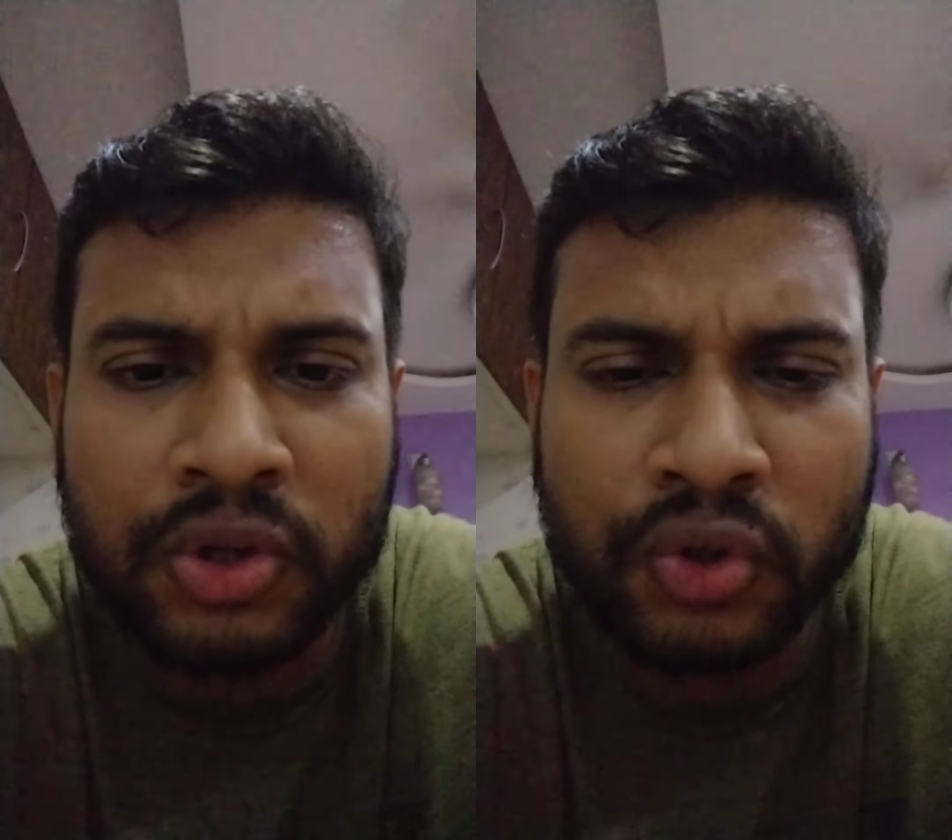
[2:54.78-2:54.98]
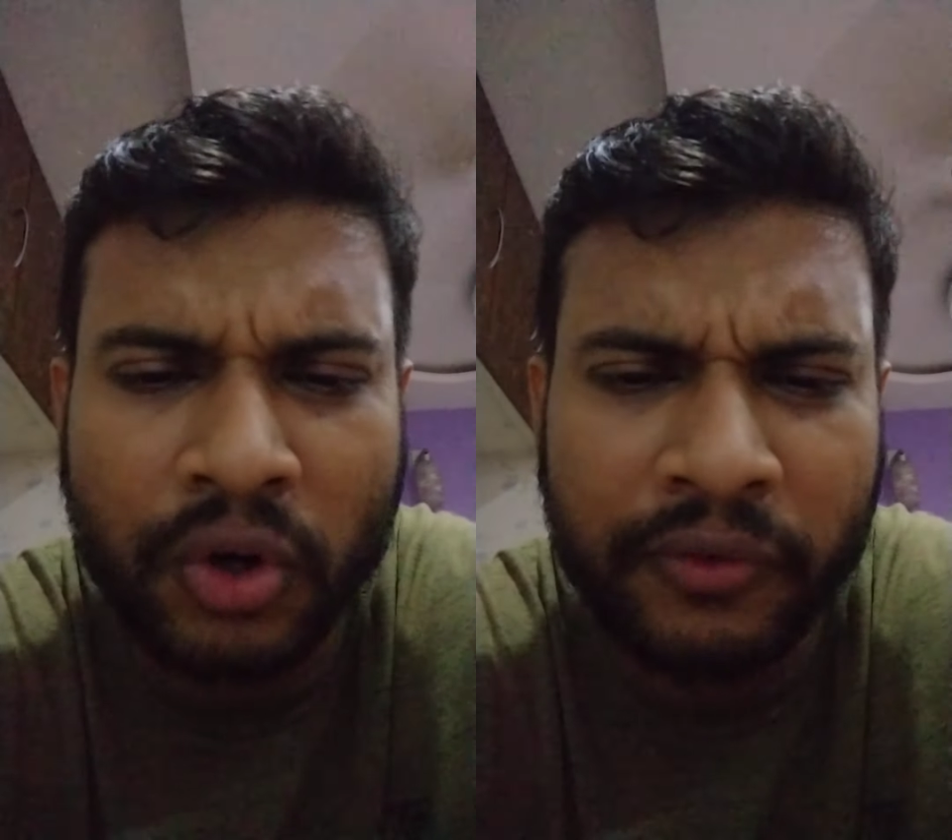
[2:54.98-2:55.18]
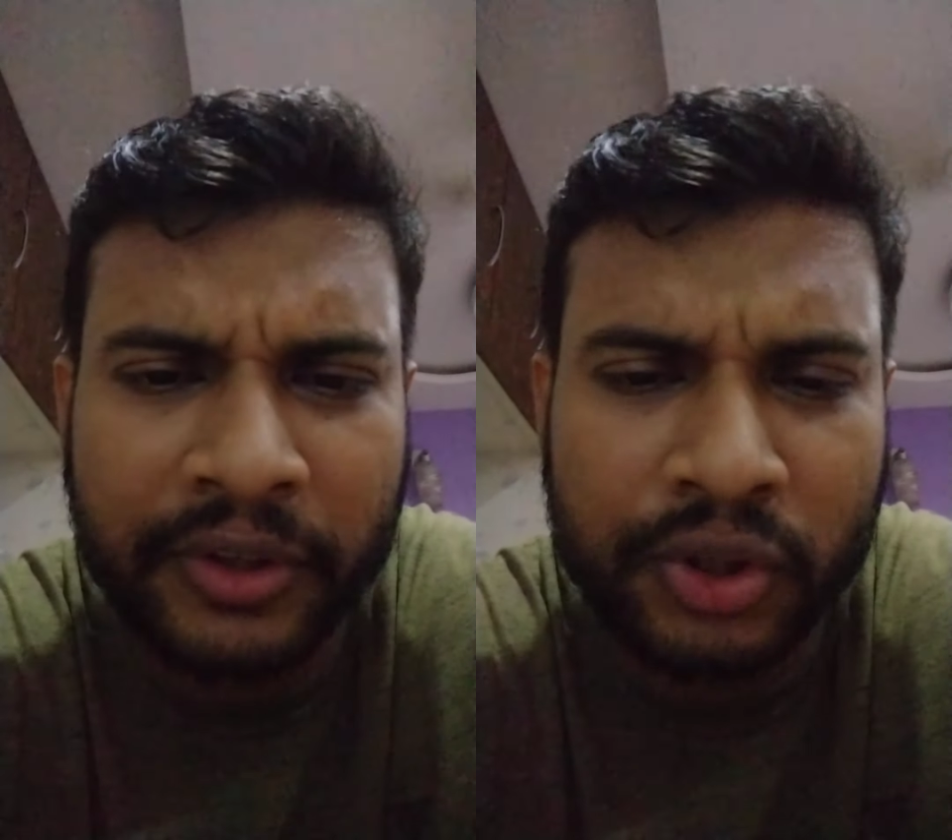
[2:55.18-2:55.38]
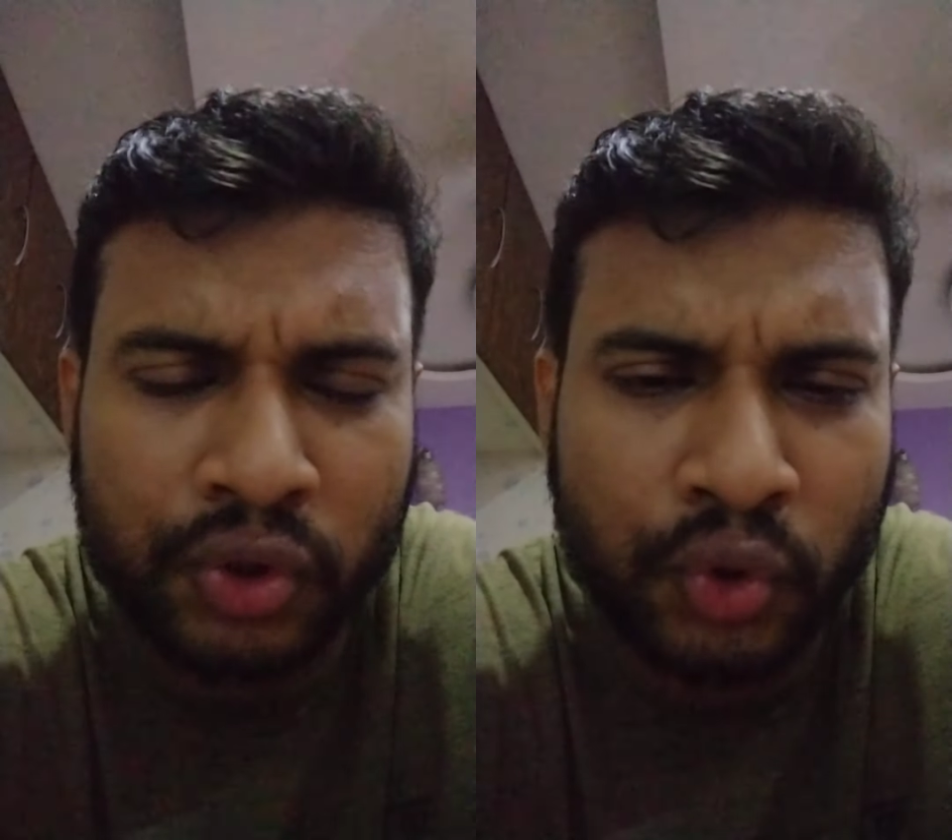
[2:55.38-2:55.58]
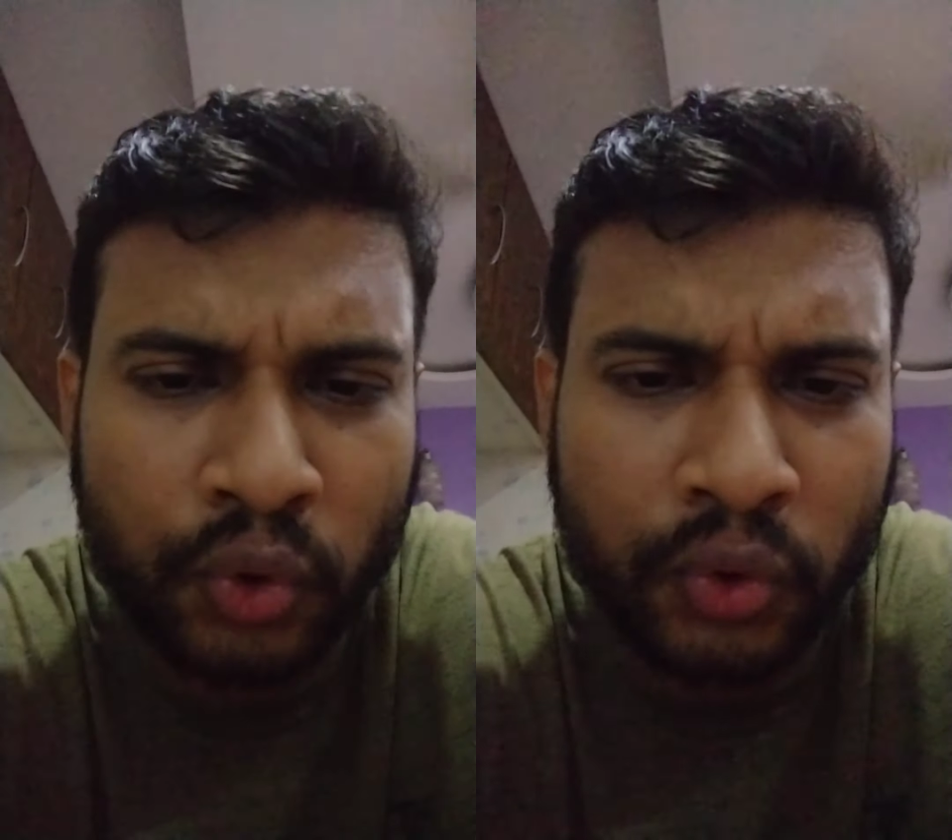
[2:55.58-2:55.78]
not very
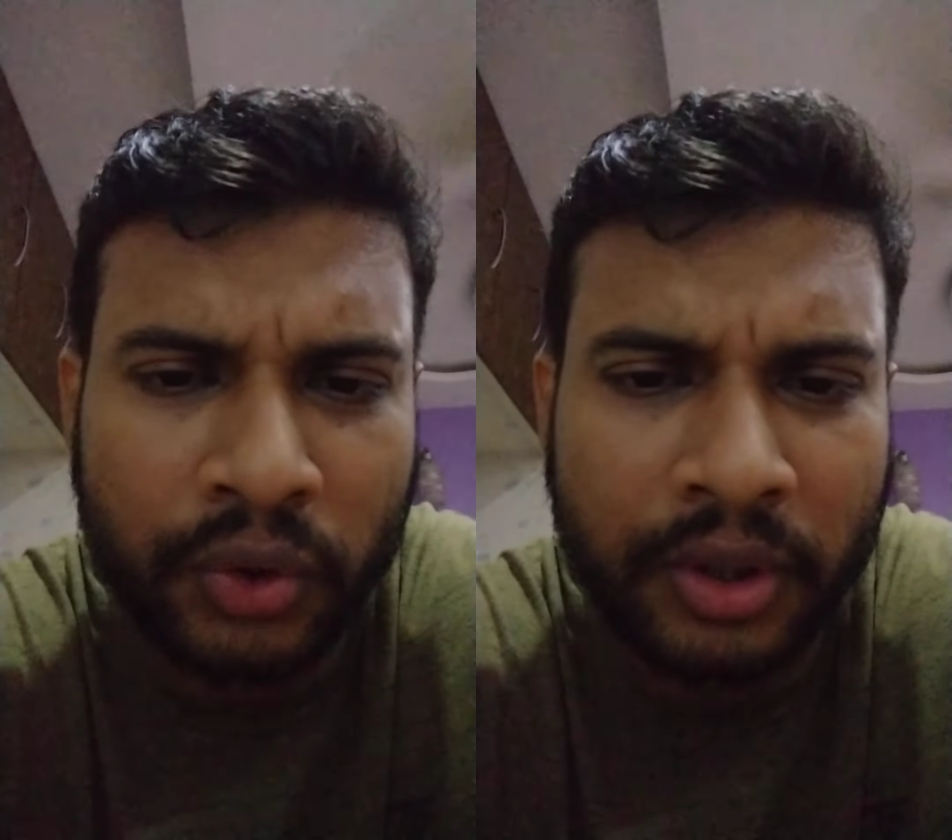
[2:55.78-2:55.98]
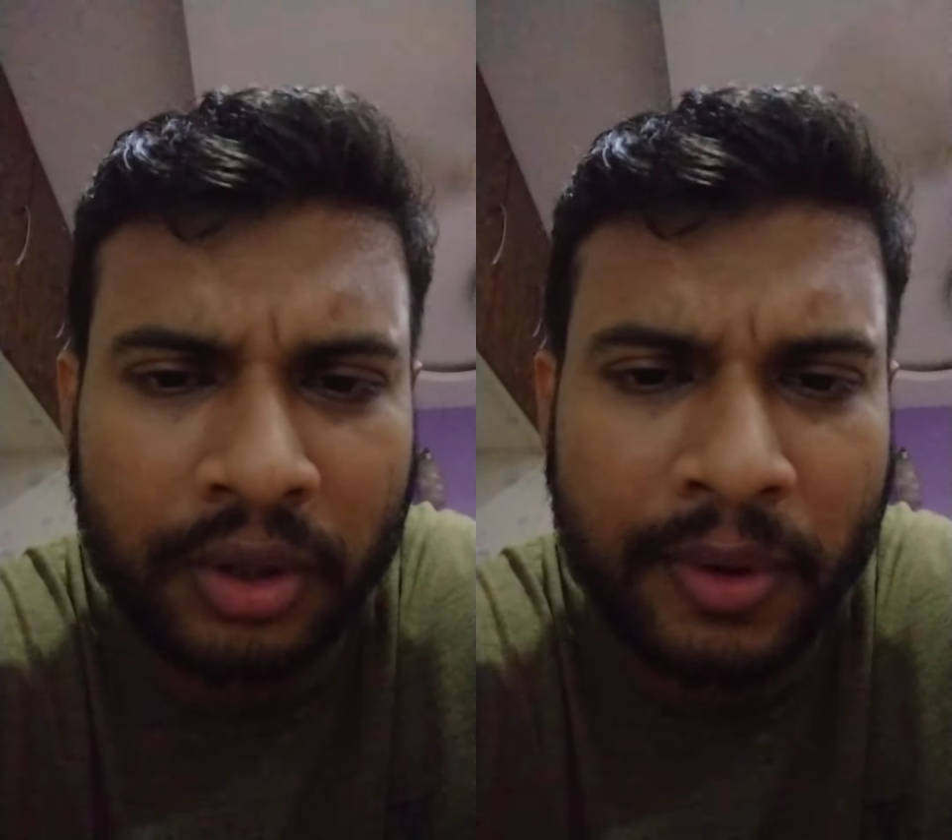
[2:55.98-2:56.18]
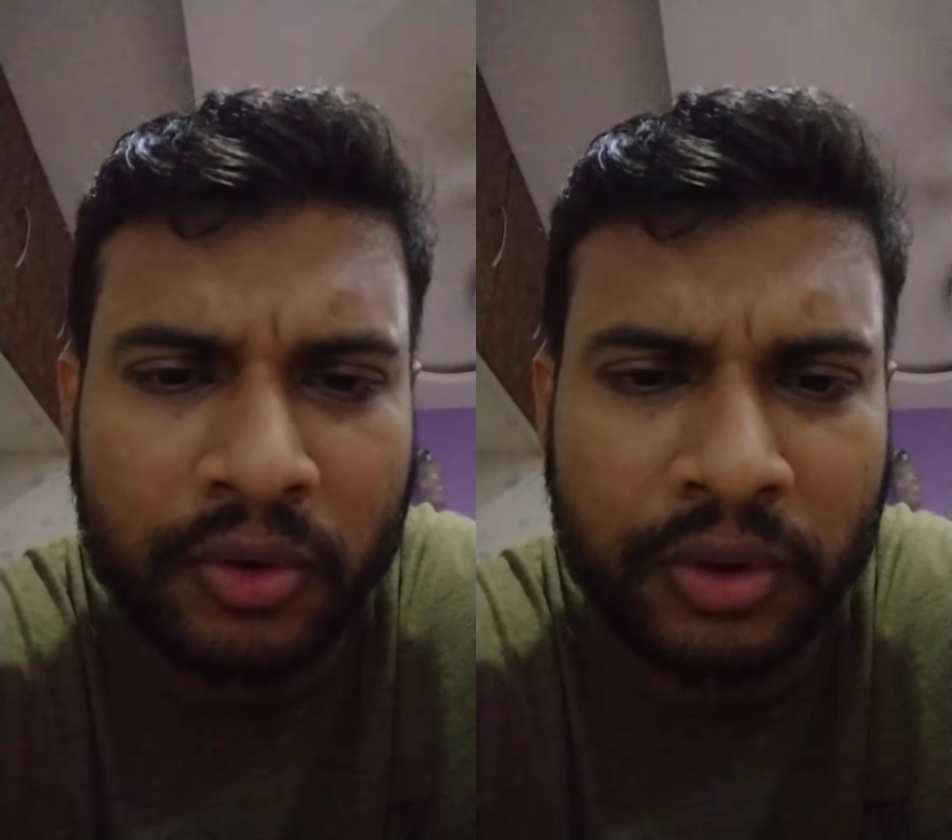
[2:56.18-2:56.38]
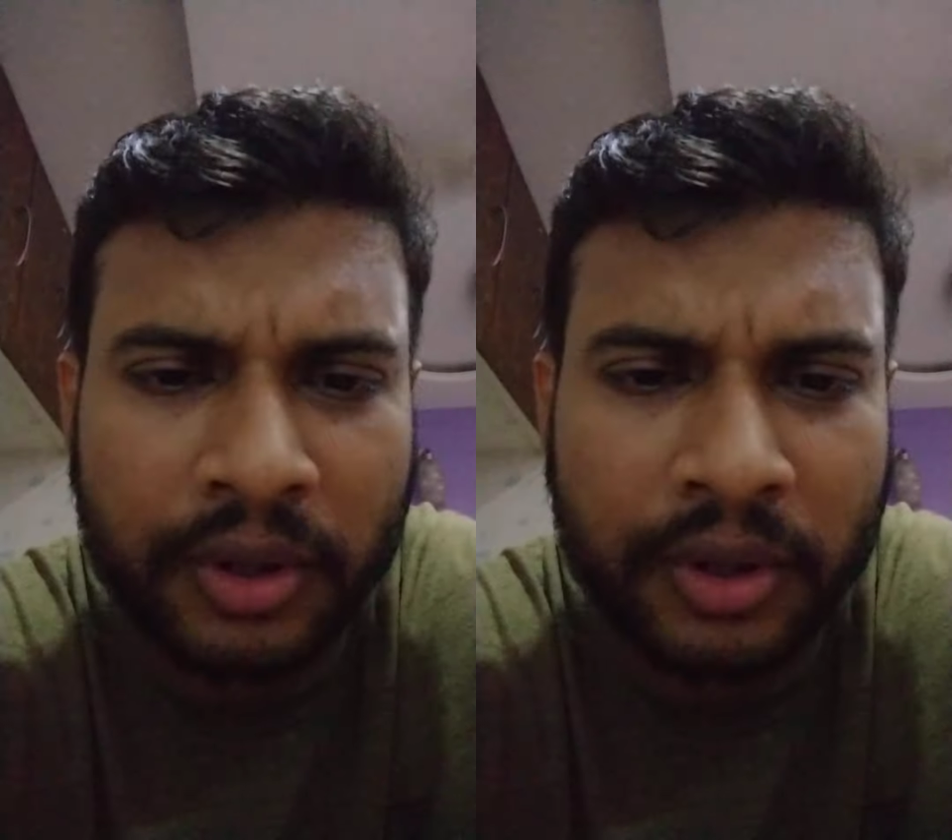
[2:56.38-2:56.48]
sure about